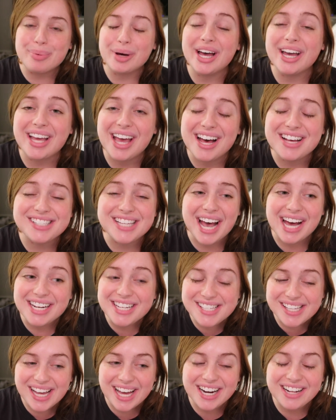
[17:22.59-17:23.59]
But guys, I
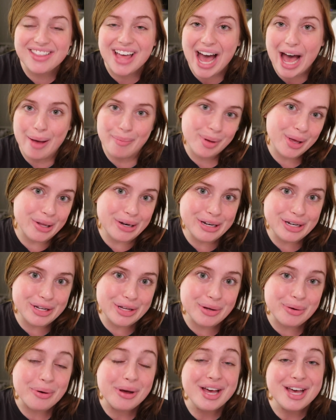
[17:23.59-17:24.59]
decided that I'm going to
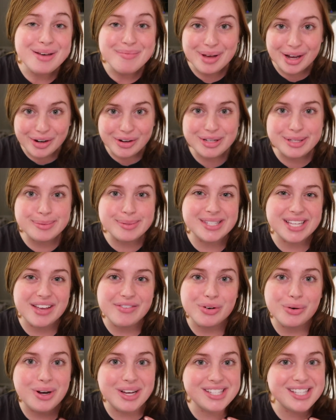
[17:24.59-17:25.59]
do my Christmas
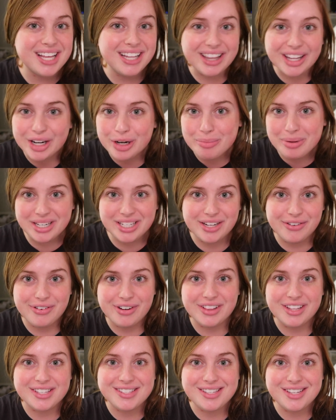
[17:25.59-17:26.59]
giveaways a little bit
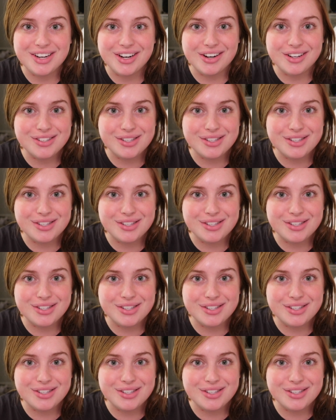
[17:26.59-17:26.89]
different this year.